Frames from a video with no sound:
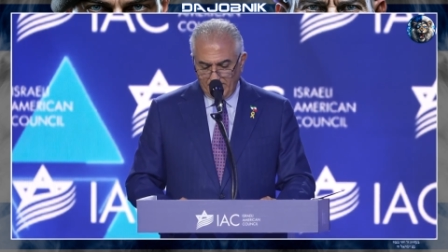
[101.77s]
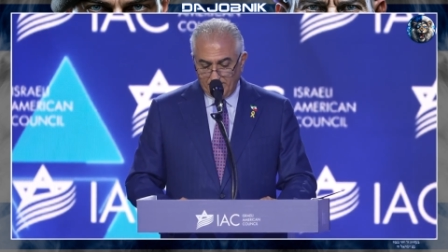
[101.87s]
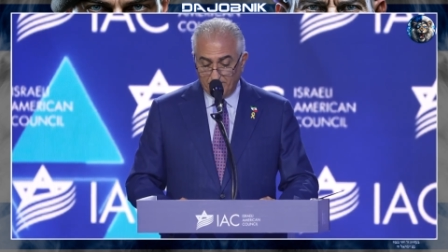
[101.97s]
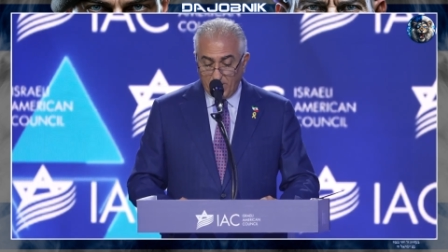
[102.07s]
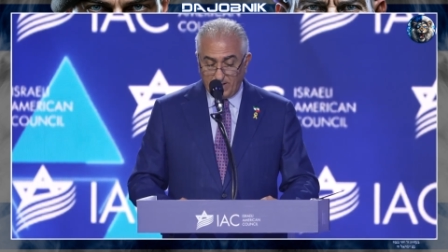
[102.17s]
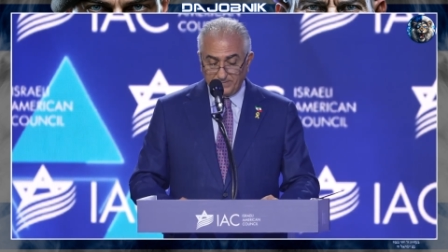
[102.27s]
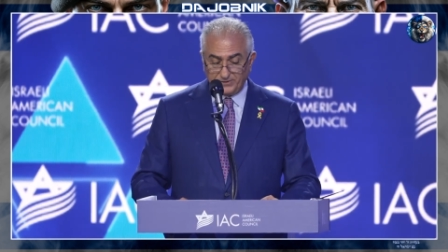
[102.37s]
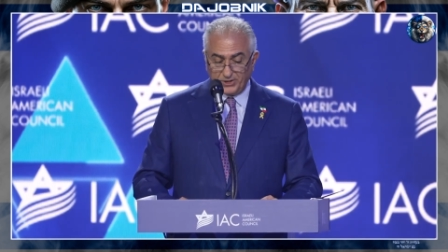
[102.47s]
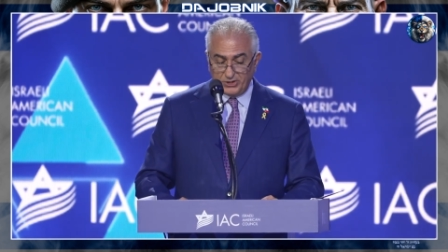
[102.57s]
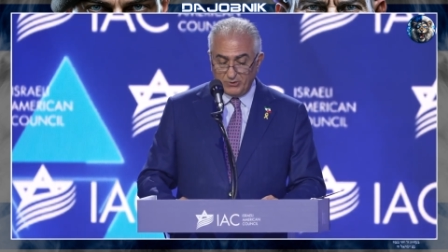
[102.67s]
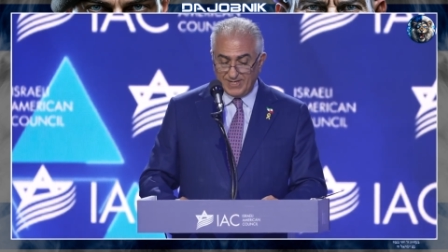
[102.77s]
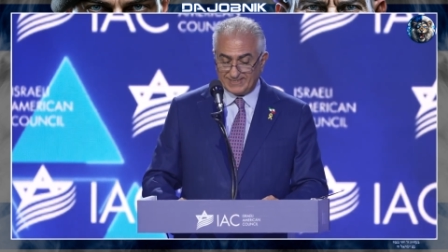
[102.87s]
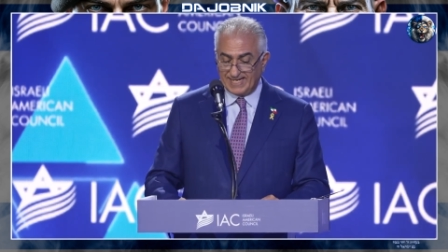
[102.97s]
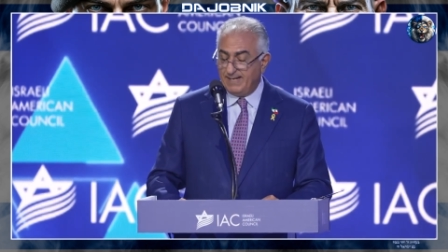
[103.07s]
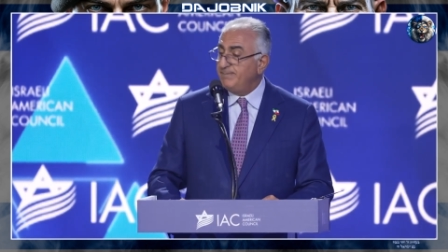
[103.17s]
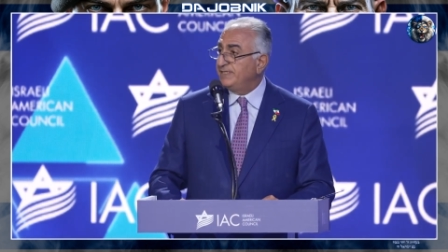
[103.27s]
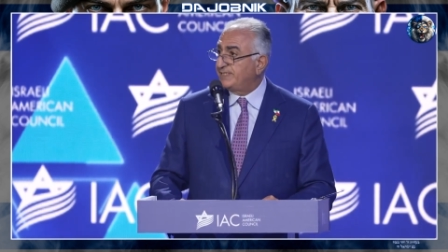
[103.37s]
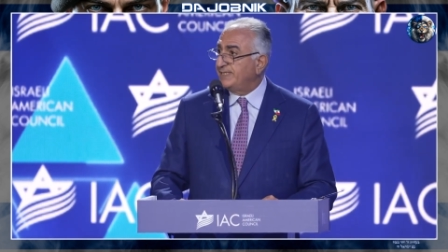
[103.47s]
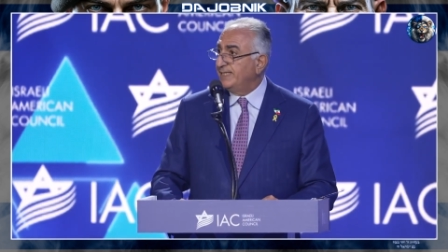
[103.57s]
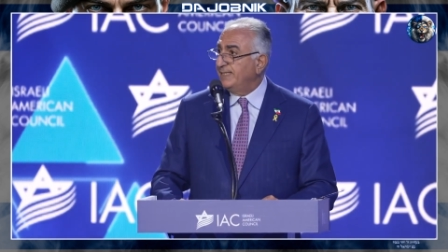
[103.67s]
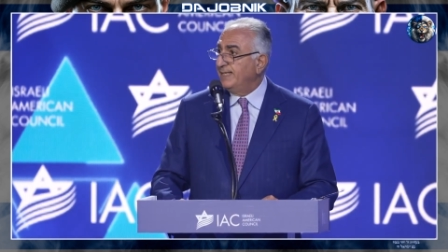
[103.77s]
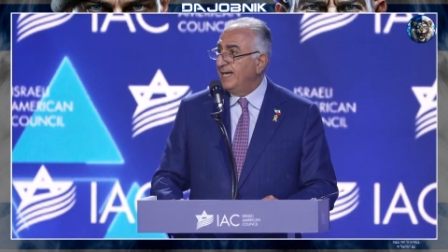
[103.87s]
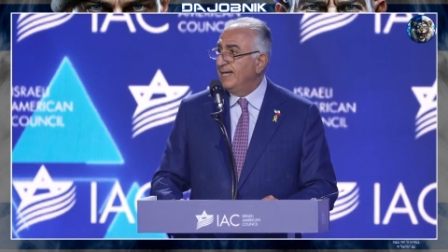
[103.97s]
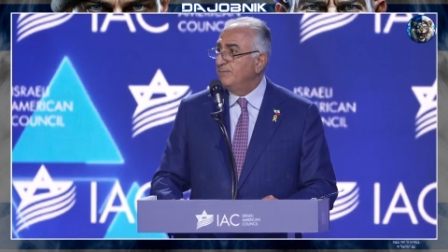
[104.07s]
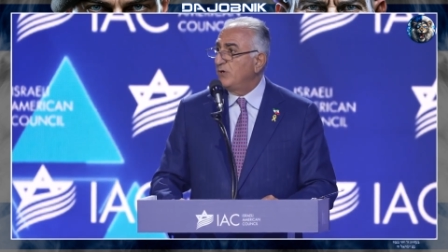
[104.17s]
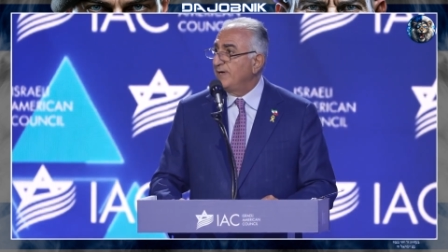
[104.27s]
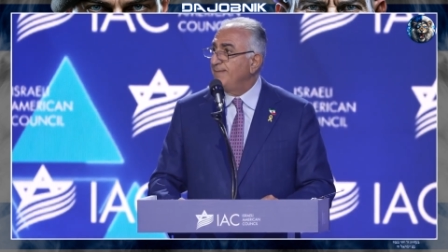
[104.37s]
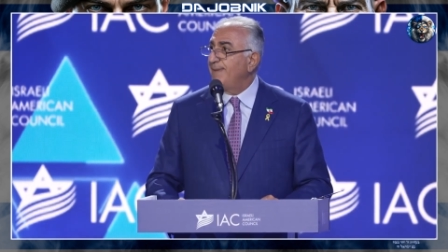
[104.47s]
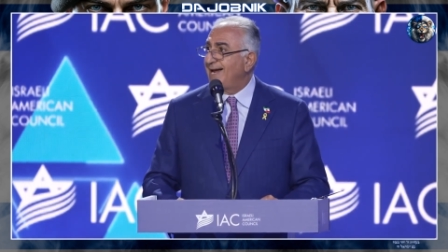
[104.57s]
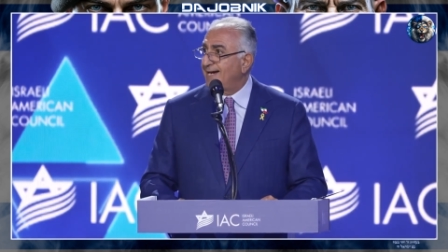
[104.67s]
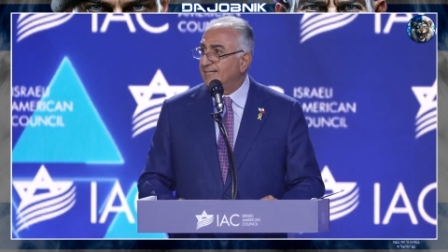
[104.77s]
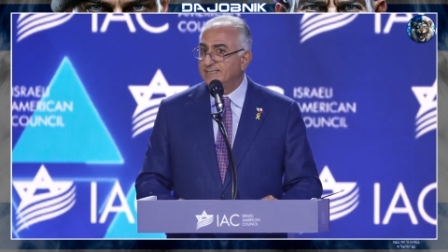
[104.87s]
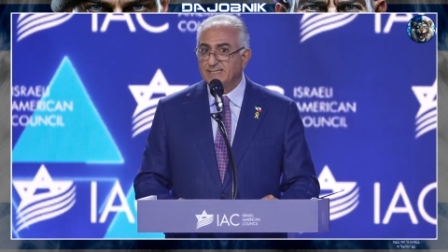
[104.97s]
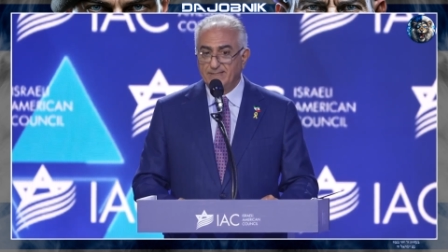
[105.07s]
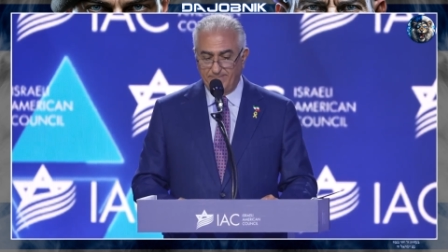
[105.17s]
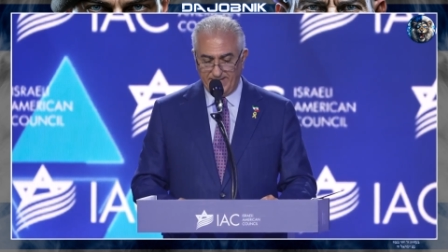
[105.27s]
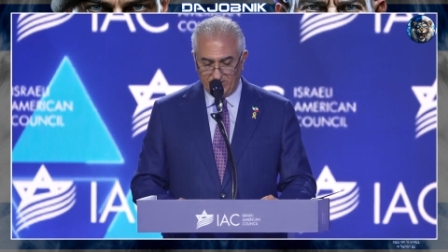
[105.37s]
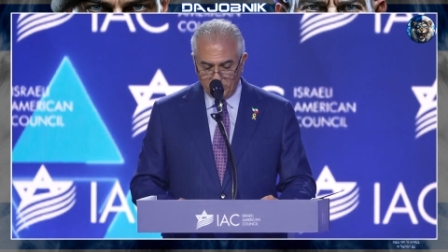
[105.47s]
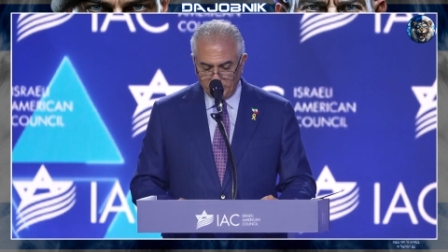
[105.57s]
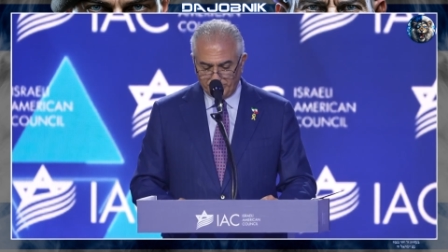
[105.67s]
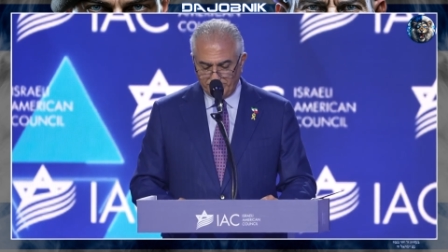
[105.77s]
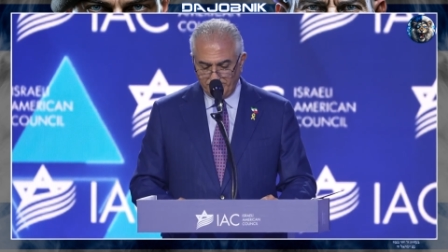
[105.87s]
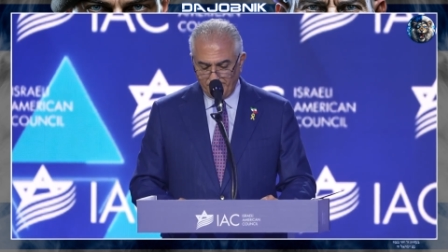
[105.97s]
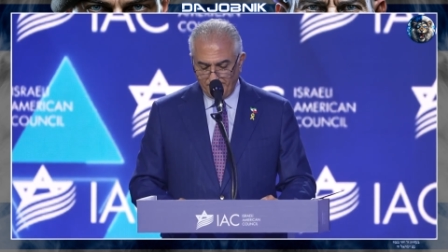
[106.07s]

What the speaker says: bombed the US Embassy and Marine barracks in Beirut,